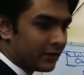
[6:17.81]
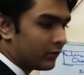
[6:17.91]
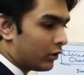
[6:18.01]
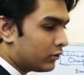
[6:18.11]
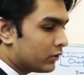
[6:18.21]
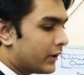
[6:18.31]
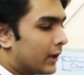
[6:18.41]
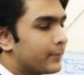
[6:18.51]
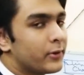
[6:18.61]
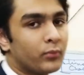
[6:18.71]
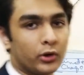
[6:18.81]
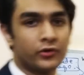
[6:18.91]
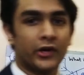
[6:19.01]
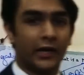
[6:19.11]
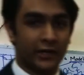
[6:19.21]
can not only help in
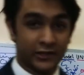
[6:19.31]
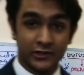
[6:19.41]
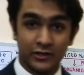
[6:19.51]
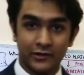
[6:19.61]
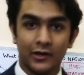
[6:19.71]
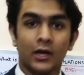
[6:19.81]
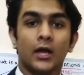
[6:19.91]
modern graduations,